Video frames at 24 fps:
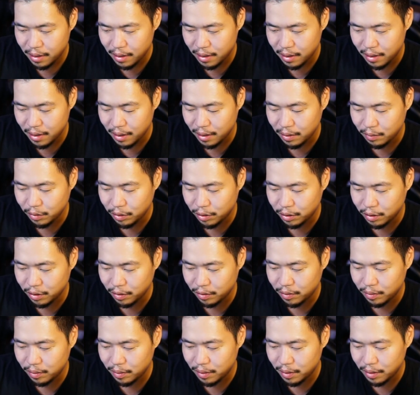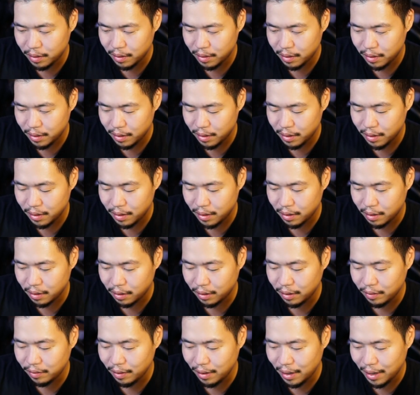And then we should just are
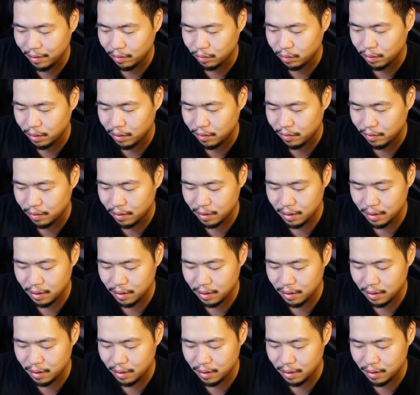these the last ones?